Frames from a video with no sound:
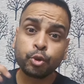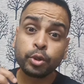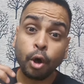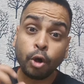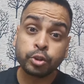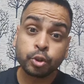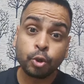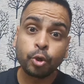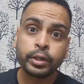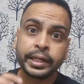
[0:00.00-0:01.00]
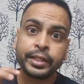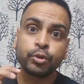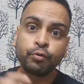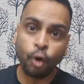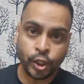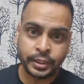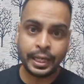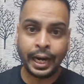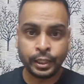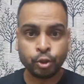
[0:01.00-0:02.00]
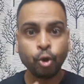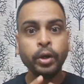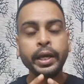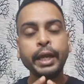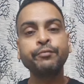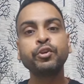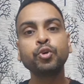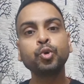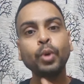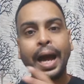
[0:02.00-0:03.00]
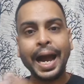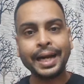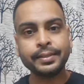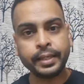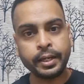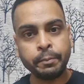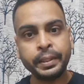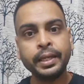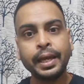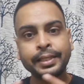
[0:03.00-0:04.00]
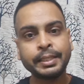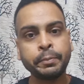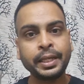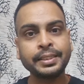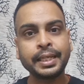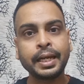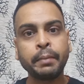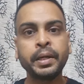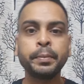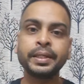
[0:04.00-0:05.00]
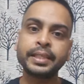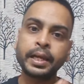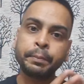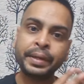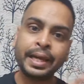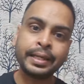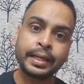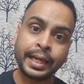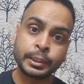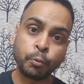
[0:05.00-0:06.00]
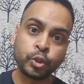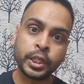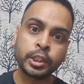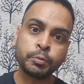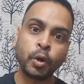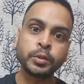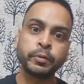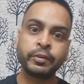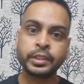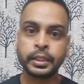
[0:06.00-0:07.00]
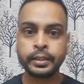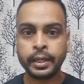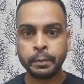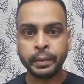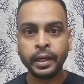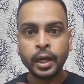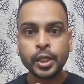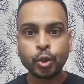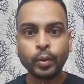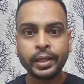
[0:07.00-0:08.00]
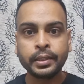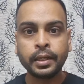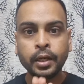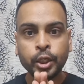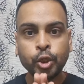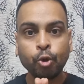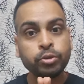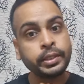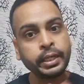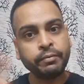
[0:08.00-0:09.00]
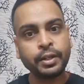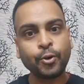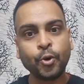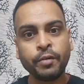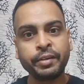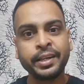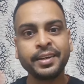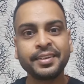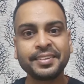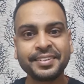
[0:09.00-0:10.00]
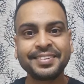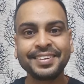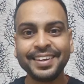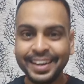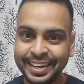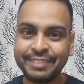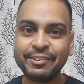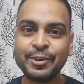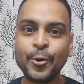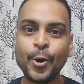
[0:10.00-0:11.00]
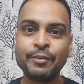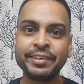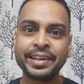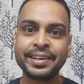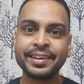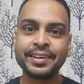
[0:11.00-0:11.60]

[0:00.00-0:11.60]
You also need to watch that. So if you do ACT therapy, acceptance and commitment therapy, and exposure response prevention therapy together, your OCD will go away. It will go away.